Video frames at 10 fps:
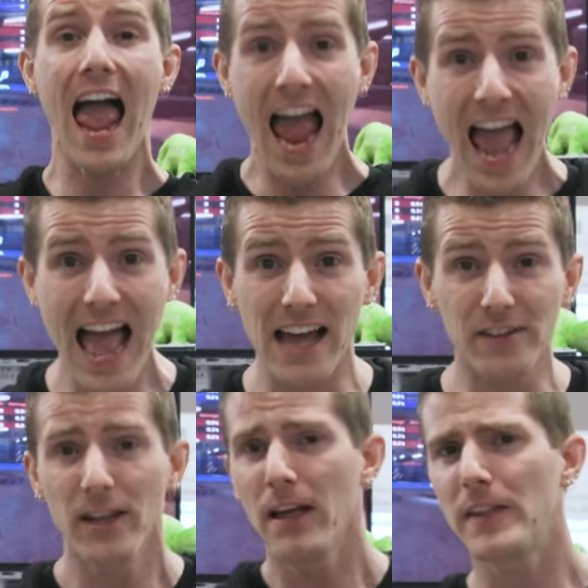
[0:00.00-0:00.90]

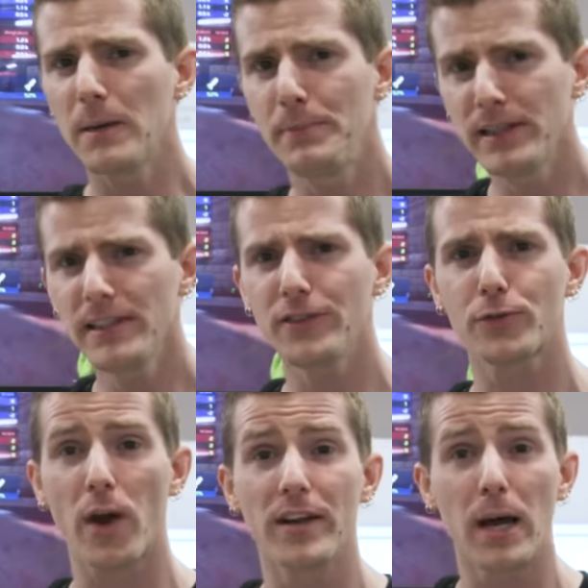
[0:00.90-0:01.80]
and the ability
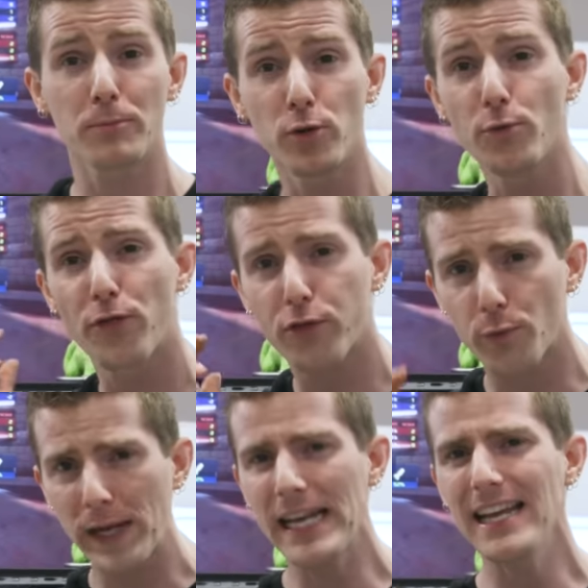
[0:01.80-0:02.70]
to run up to
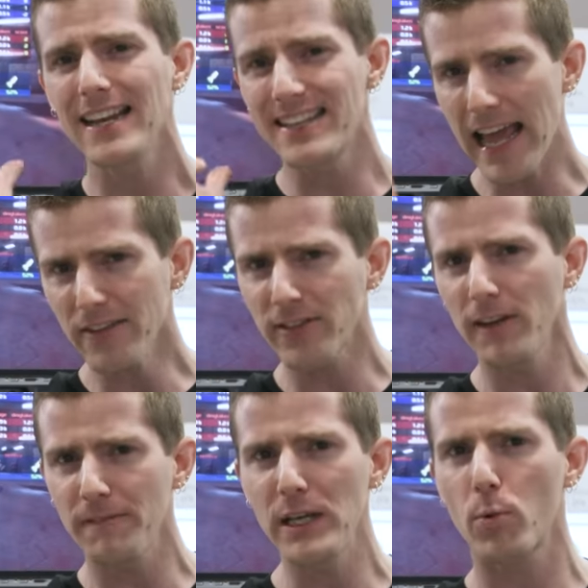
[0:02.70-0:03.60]
three
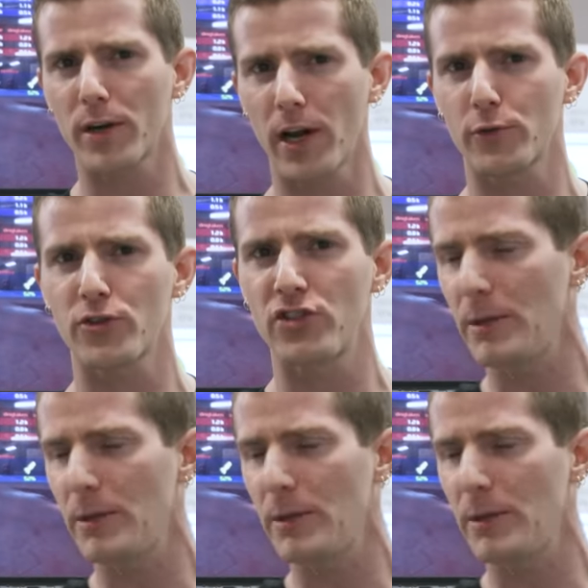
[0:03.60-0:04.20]
Tesla V100